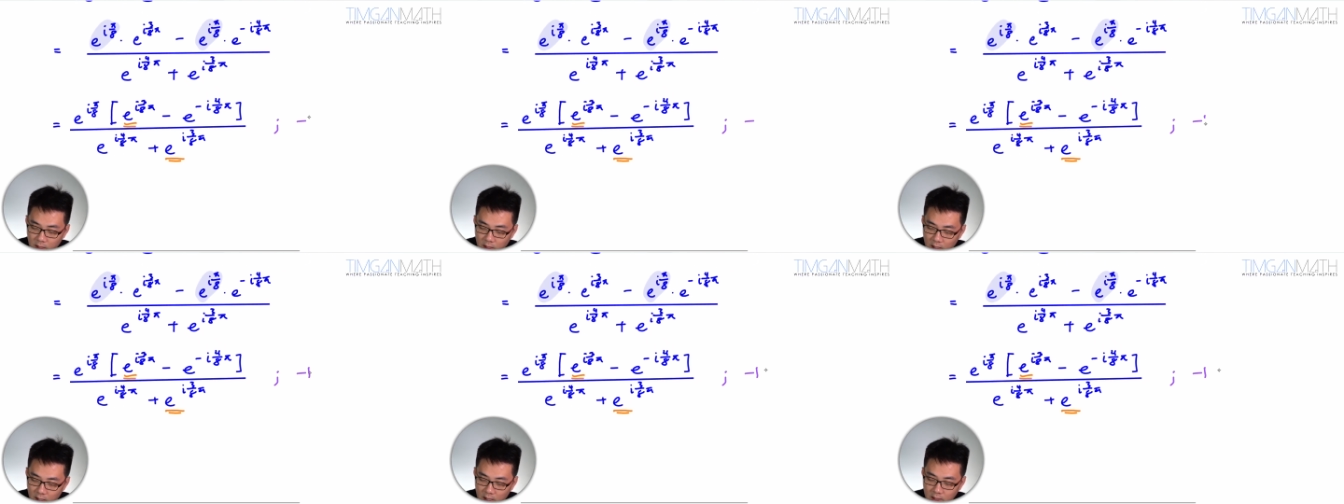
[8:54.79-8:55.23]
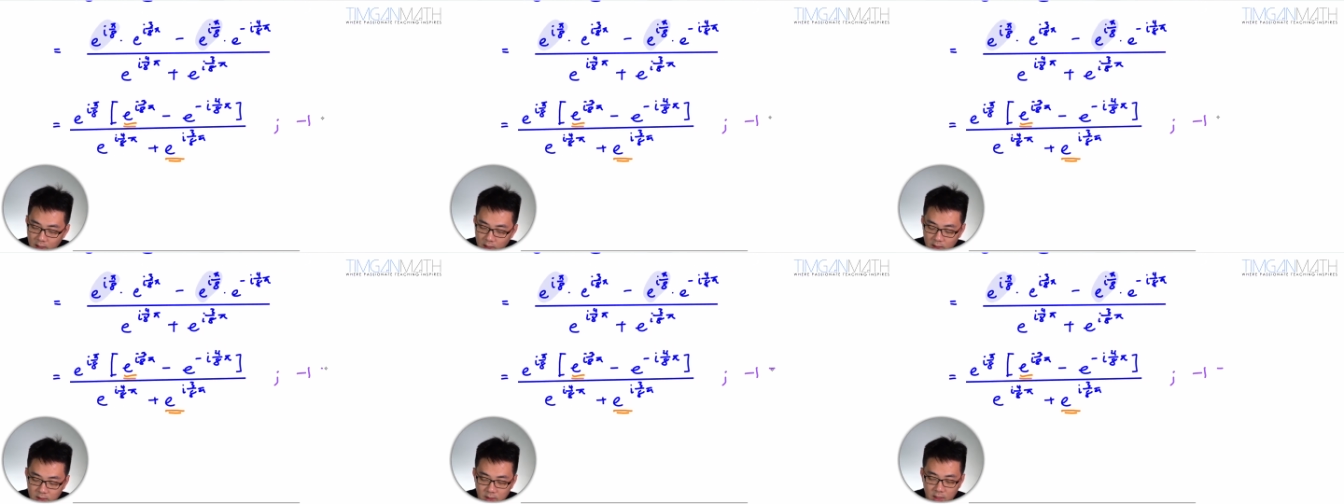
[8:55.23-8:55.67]
I
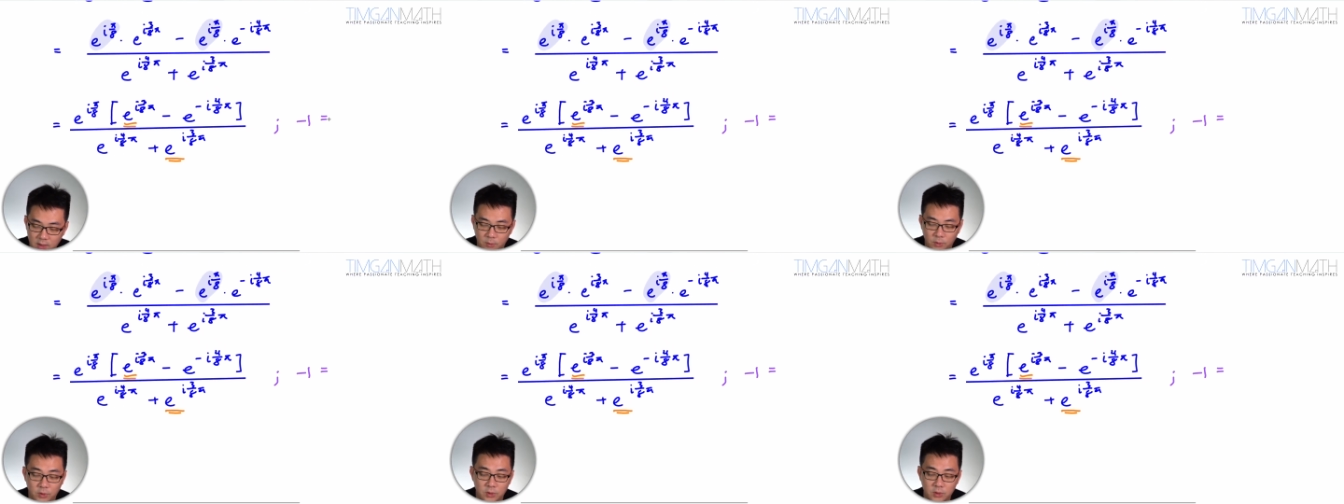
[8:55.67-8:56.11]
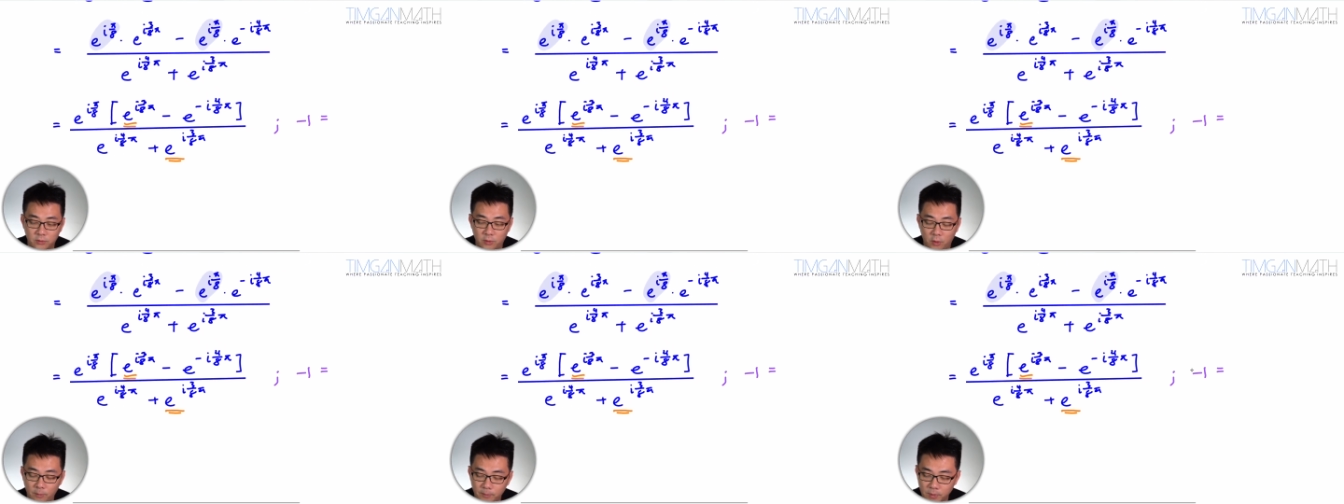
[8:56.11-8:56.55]
as an exponential
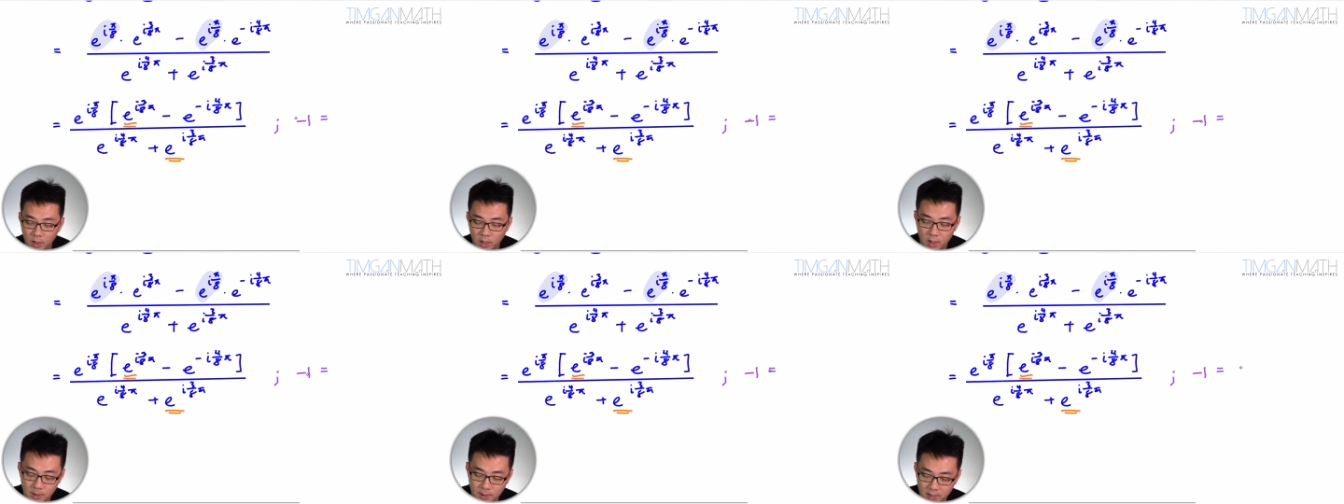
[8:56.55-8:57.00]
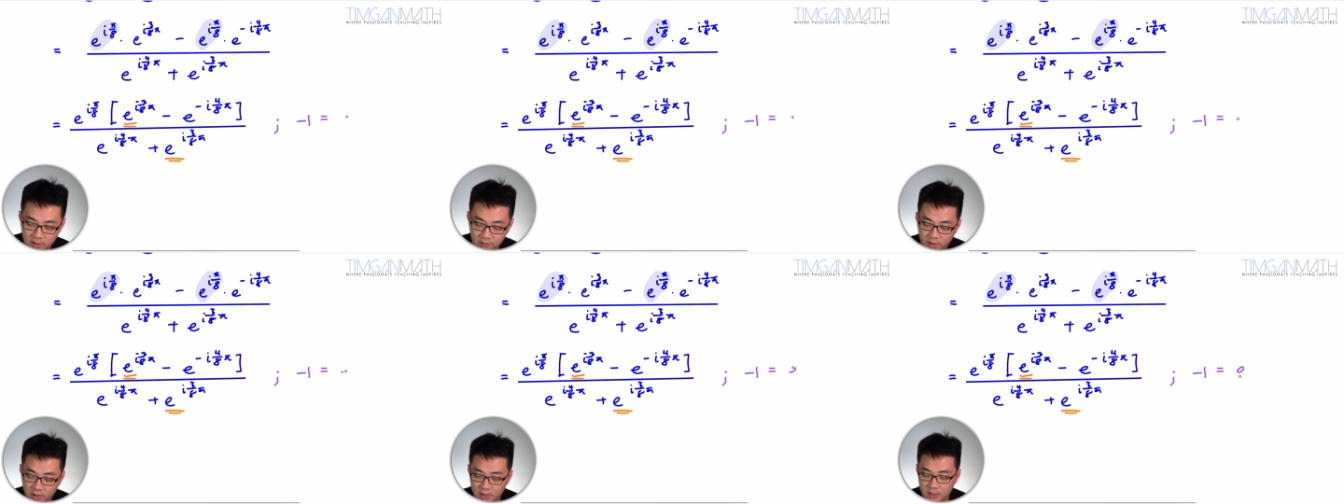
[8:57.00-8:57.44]
form.
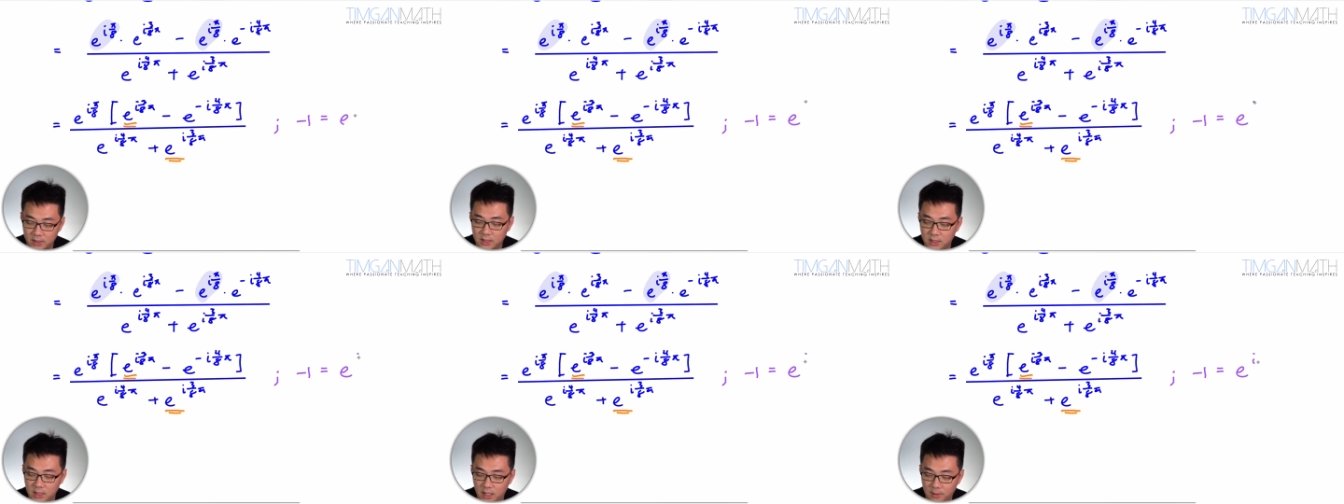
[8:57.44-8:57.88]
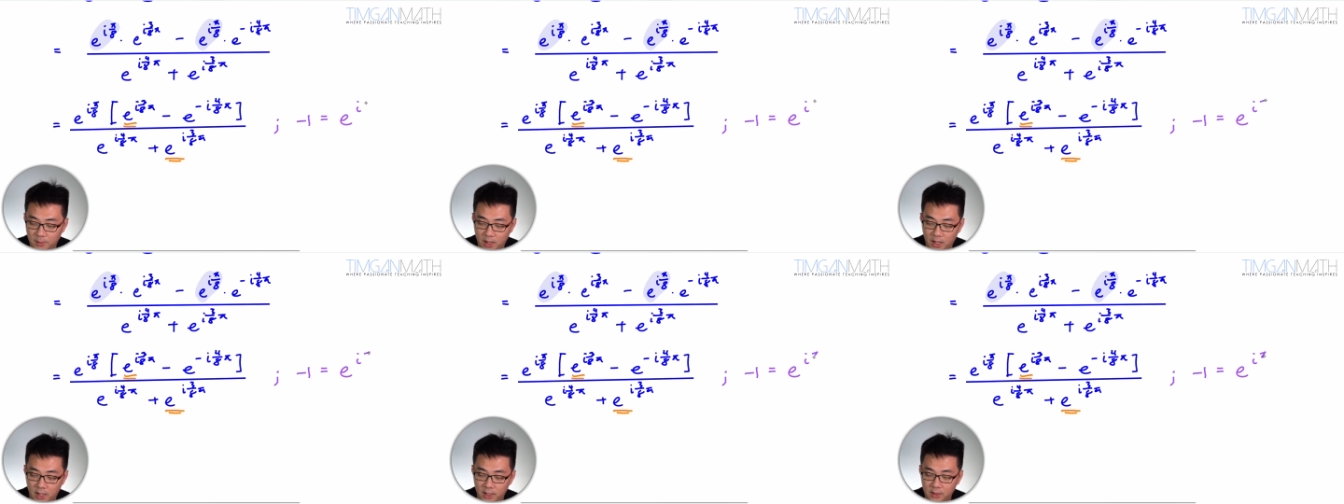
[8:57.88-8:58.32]
Negative I is EI
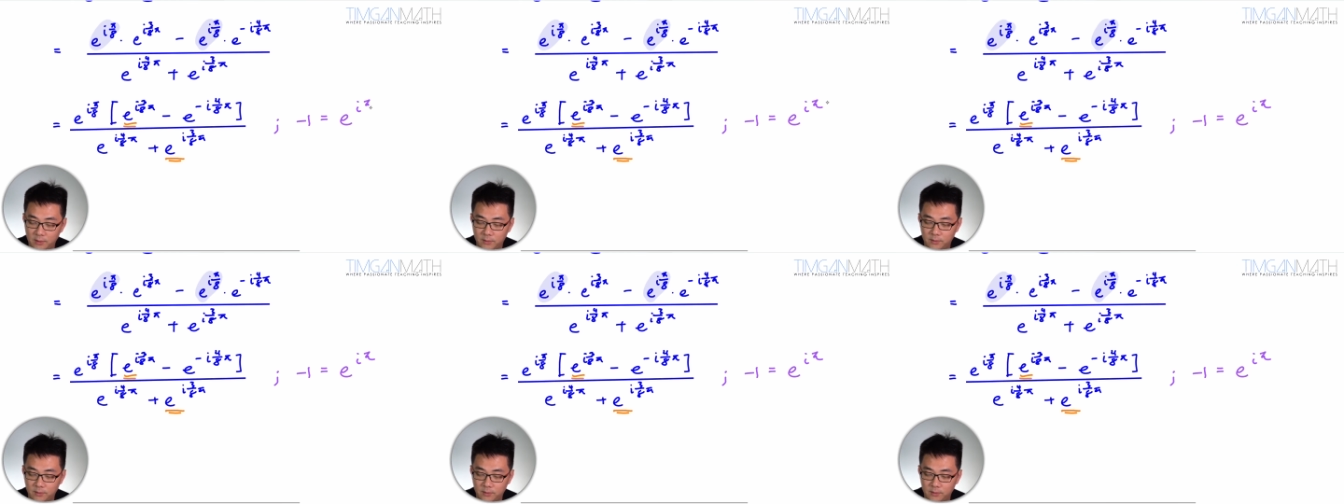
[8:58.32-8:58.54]
pi.